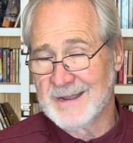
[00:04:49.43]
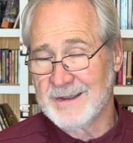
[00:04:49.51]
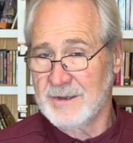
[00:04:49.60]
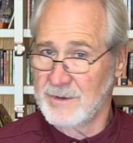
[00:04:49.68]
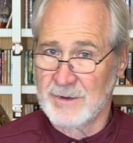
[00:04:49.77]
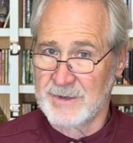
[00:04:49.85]

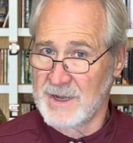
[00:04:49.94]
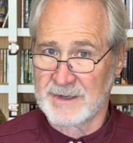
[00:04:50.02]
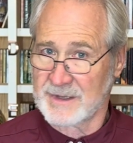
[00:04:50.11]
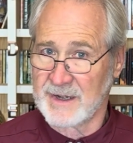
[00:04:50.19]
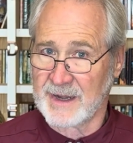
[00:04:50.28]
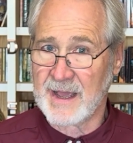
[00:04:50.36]
you're not
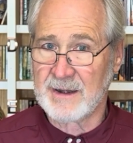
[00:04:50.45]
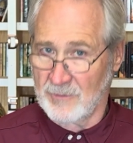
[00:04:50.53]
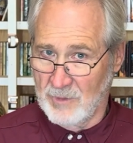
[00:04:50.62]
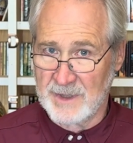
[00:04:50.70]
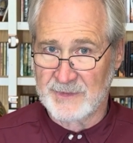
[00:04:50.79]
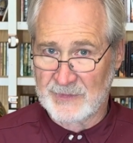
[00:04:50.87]
going to get
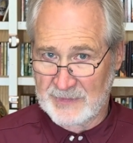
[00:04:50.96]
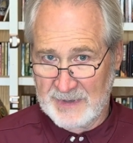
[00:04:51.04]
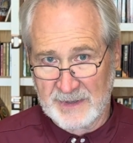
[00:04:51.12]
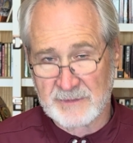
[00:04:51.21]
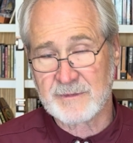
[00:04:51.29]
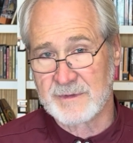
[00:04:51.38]
1/6.